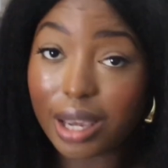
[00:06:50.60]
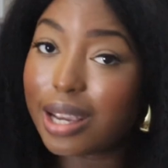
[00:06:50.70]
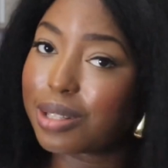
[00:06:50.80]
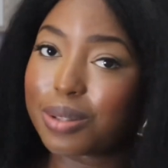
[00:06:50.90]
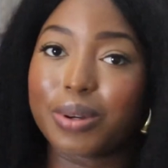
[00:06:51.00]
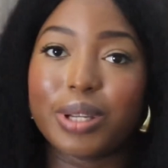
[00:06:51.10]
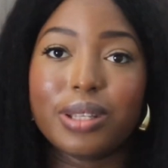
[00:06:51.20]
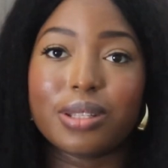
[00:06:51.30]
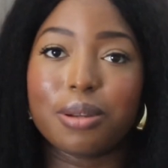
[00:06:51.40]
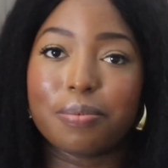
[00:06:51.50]
is not
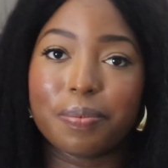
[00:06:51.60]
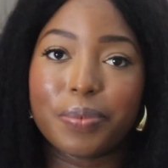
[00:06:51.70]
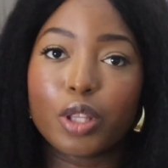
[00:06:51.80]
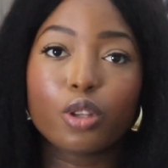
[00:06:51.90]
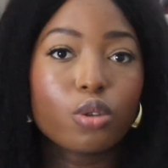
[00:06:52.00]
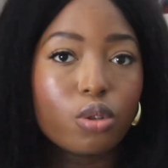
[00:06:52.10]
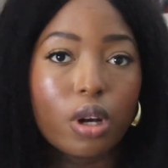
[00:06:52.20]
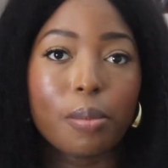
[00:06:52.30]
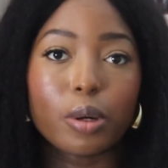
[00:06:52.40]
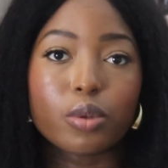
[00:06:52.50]
easy. Not to
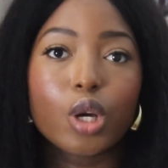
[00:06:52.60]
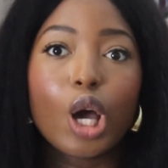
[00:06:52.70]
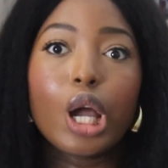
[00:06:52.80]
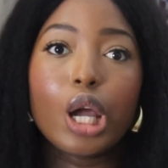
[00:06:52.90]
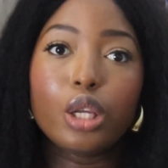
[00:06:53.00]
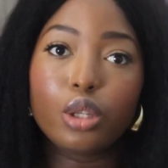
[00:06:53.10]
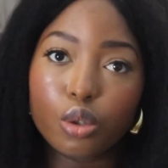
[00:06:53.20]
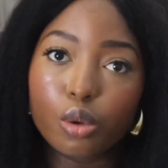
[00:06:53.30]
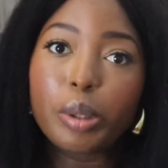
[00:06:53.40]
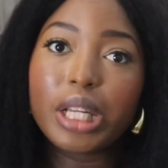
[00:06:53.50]
talk about
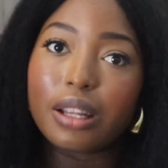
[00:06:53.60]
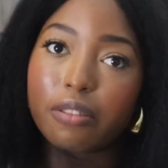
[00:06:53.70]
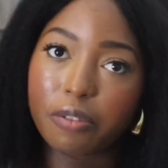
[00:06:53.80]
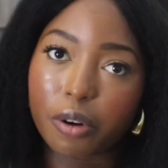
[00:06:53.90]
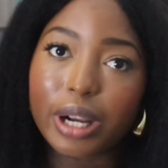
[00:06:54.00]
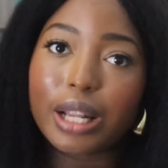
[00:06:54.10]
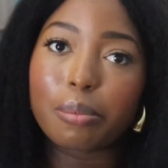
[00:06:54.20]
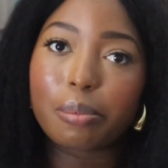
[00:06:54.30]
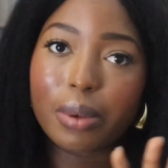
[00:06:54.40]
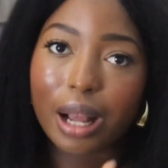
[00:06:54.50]
you being in a
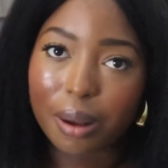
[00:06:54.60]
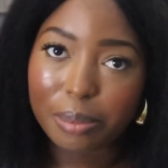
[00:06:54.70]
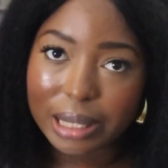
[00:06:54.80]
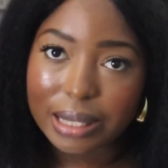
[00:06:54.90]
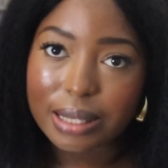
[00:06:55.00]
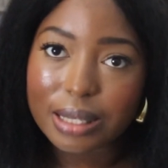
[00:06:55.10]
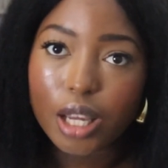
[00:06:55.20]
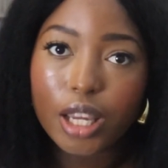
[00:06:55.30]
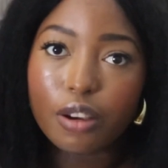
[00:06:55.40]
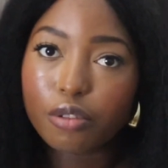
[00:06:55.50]
foreign
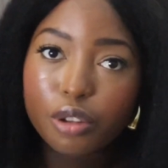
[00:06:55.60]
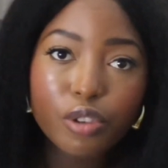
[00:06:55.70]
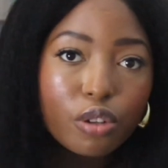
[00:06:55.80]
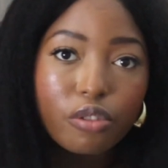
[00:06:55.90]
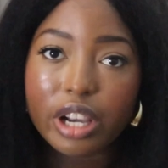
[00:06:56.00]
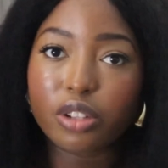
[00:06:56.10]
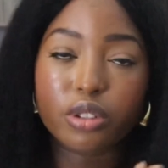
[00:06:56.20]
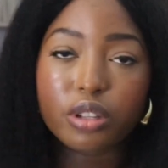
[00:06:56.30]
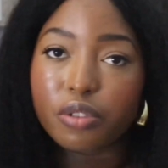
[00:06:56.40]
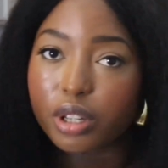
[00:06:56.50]
place. Even if you don't find
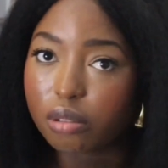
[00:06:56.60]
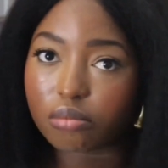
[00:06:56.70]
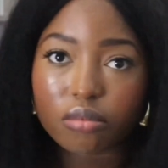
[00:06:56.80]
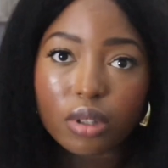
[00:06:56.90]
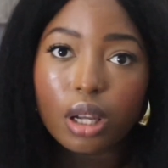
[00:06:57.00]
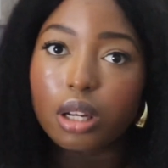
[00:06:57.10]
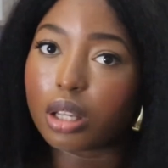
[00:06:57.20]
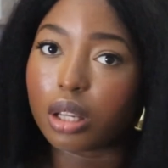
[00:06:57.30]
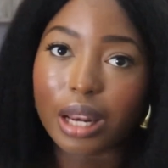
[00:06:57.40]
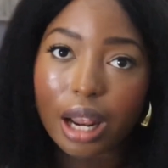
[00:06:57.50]
yourself in
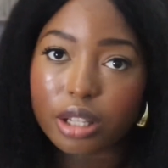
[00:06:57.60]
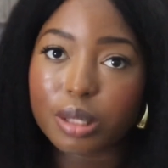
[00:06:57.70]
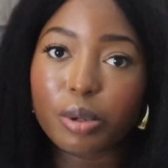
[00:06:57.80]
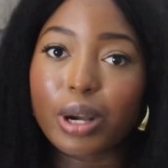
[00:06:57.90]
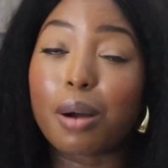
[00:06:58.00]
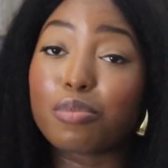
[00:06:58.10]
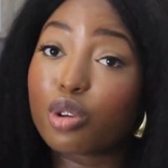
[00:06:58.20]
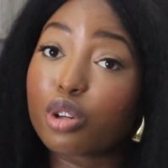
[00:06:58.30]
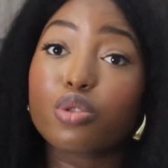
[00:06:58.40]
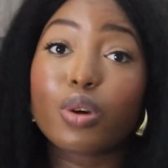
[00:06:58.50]
the diaspora, I'm
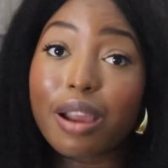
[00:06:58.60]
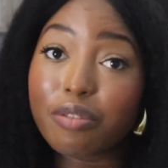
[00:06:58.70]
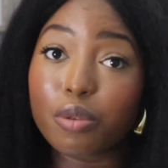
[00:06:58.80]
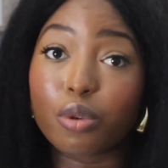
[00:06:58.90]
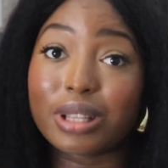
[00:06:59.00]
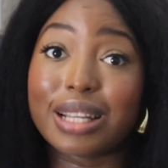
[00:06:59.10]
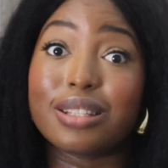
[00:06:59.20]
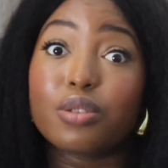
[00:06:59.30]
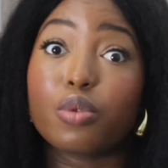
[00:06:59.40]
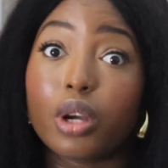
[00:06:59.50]
talking to everyone
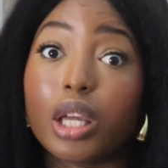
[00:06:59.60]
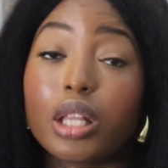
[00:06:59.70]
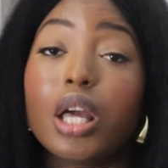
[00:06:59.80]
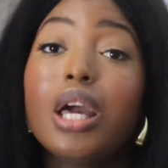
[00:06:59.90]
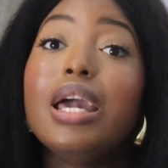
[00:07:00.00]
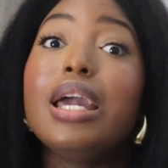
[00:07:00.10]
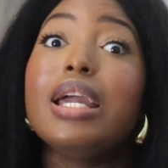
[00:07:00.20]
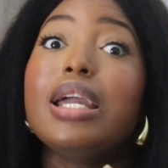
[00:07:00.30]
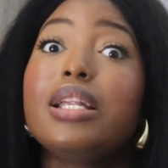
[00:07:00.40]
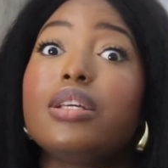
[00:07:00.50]
that is working.
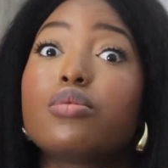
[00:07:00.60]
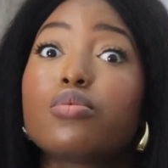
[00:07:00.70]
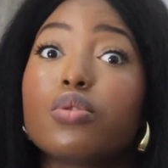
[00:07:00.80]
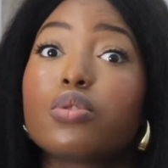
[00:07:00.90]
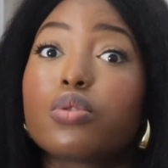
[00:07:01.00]
It is so